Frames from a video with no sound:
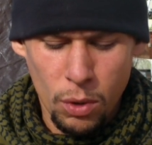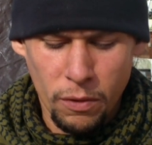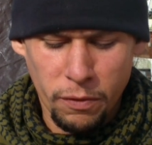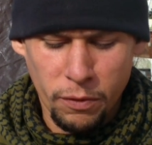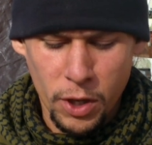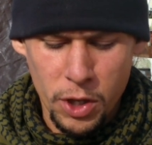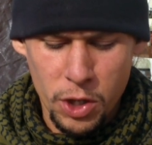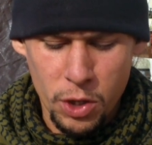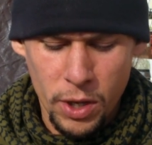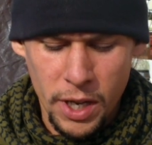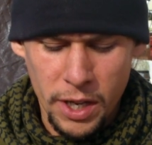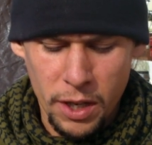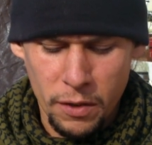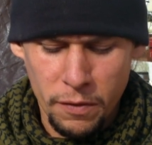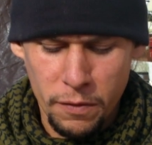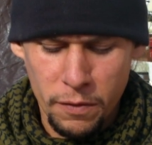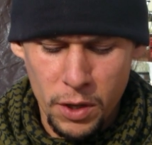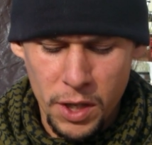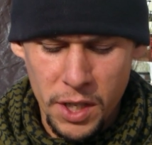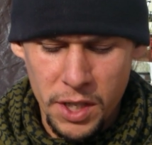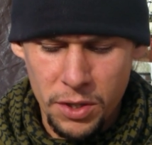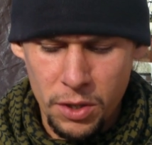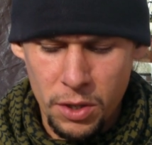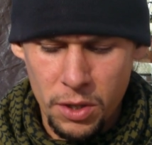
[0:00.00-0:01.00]
refrigerator
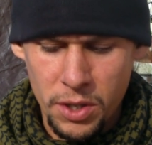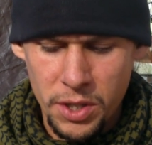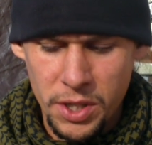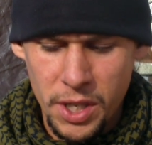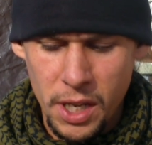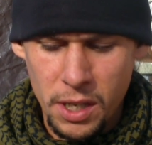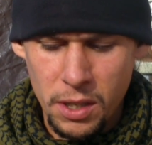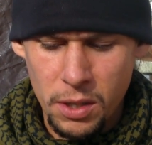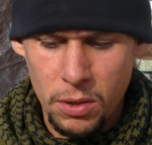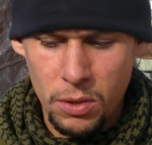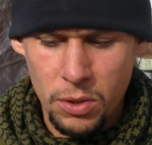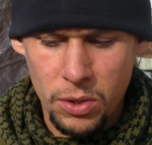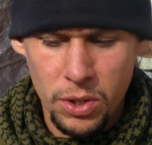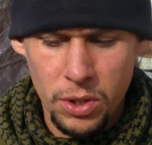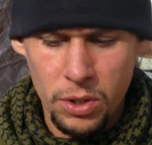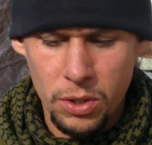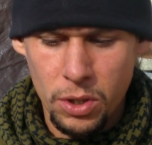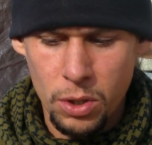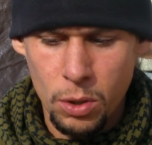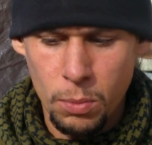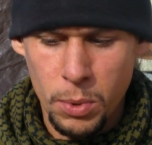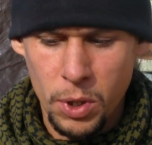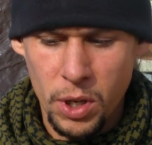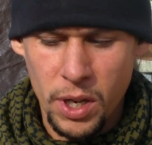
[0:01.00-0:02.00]
freezers that use
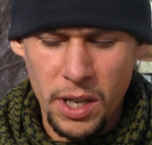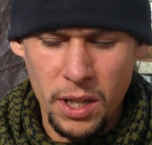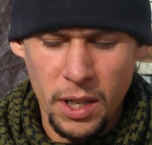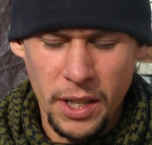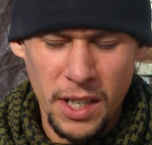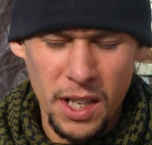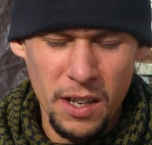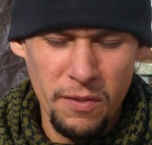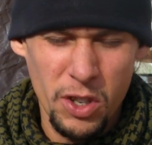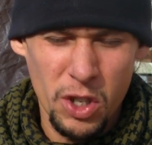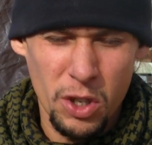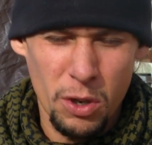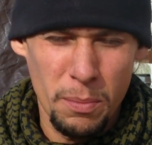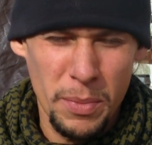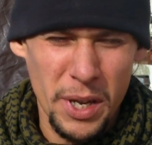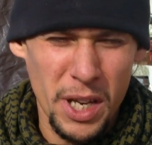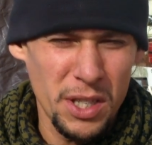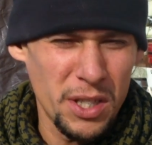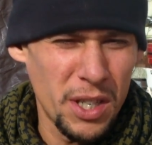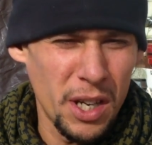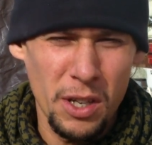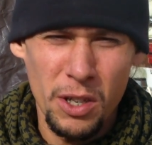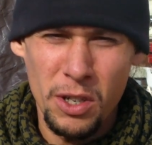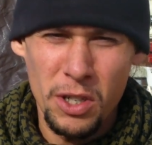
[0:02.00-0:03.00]
super, like even your
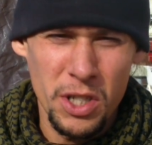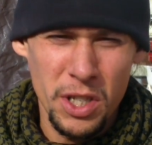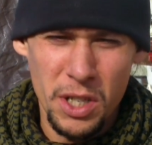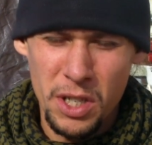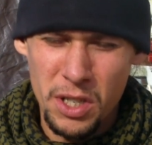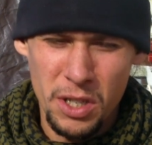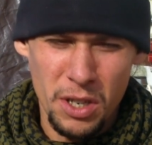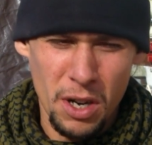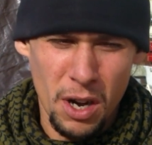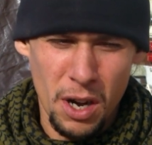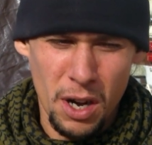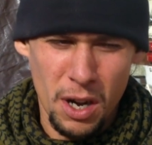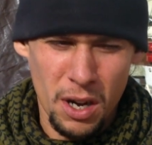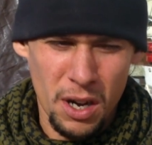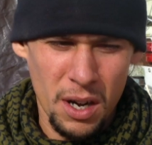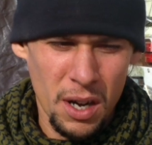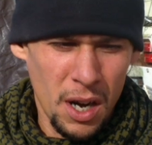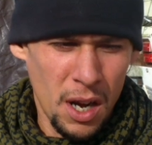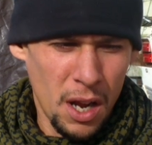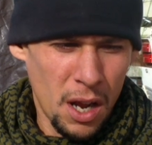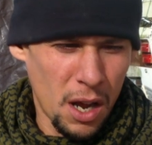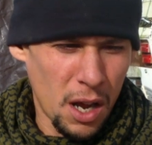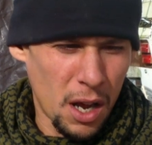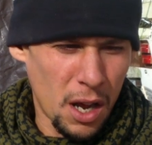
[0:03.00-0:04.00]
best Energy Star,
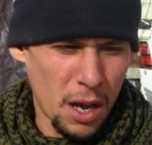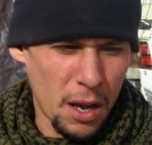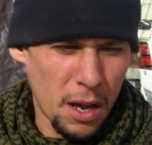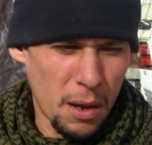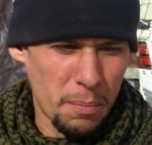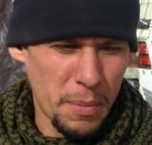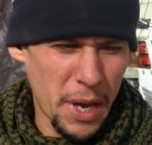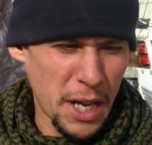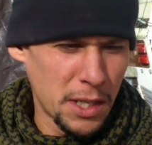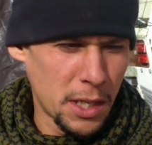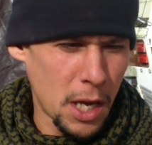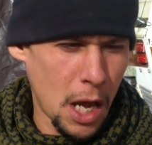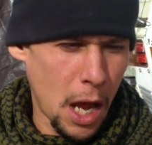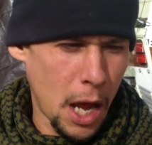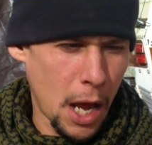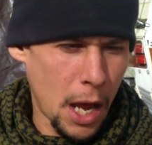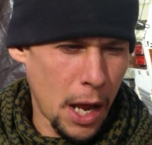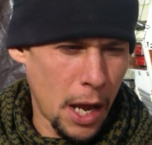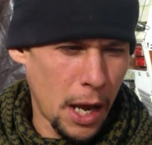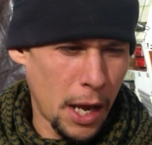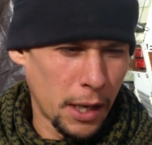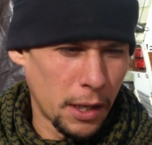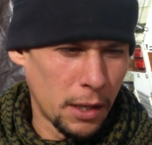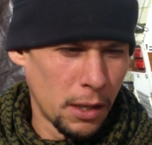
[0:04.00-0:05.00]

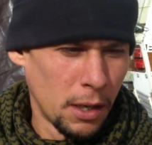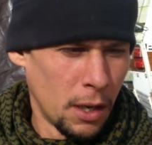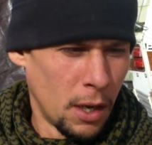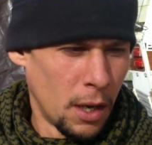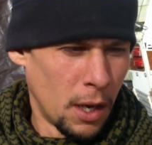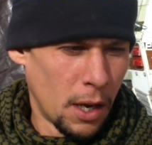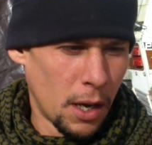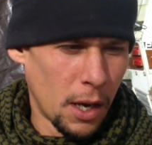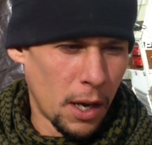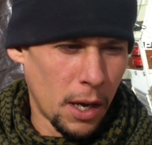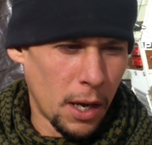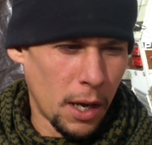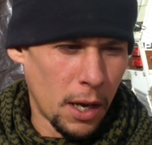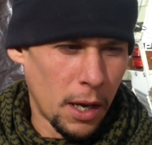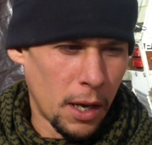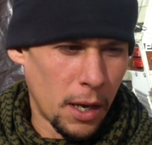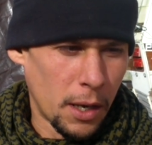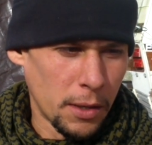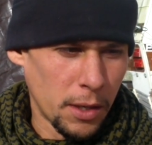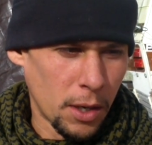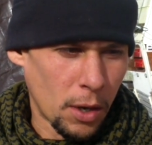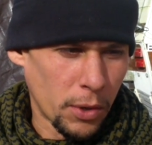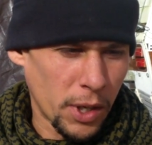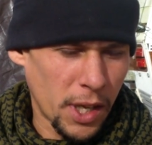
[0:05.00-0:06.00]
Maytag,
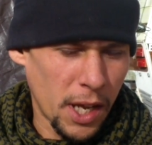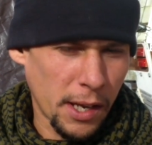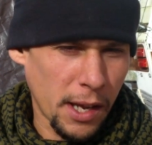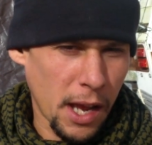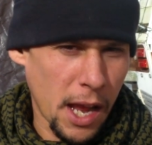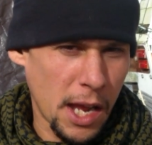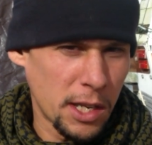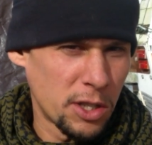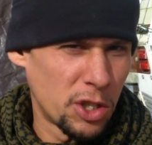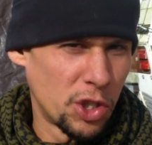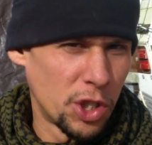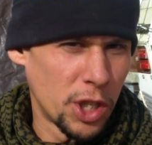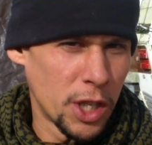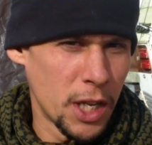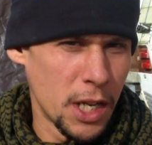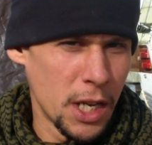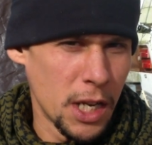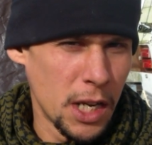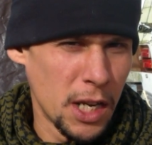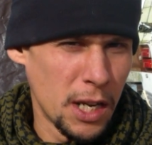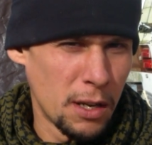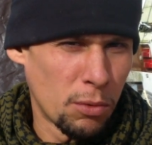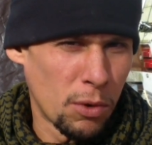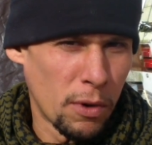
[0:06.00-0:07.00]
kick-ass
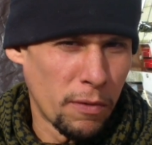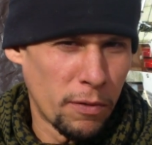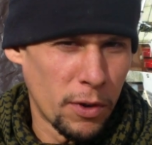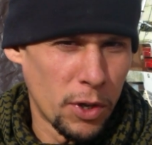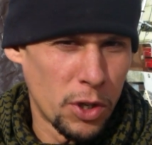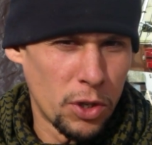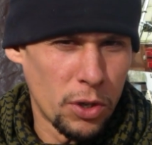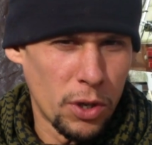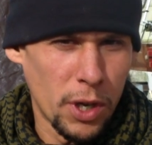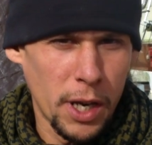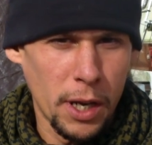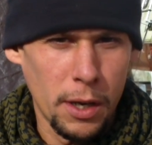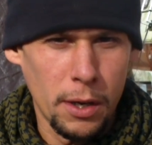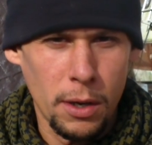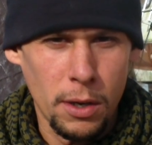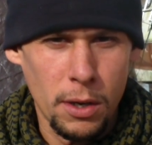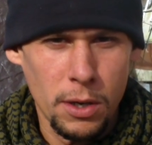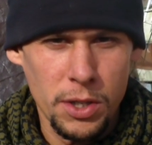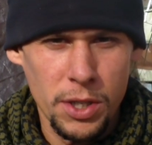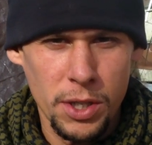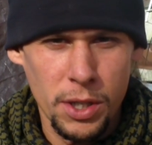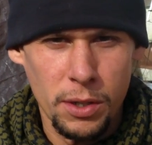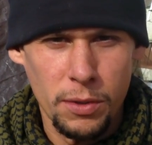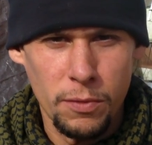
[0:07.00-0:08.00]
GE
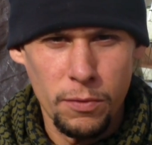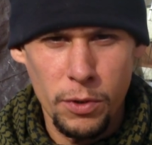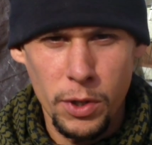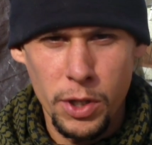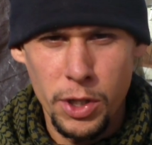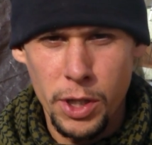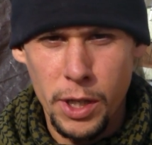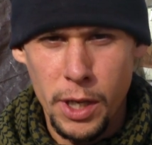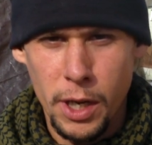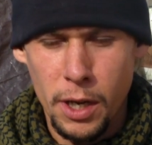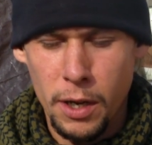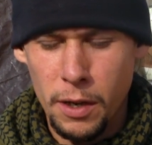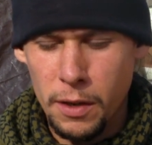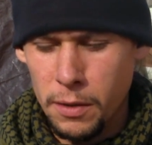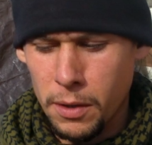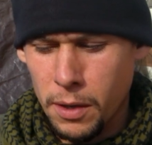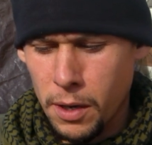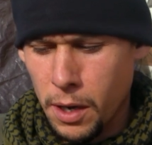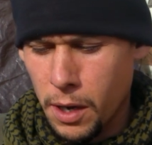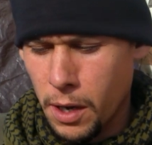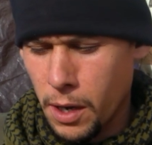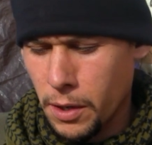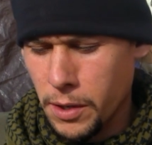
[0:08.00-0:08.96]
refrigerators and Frigidaire,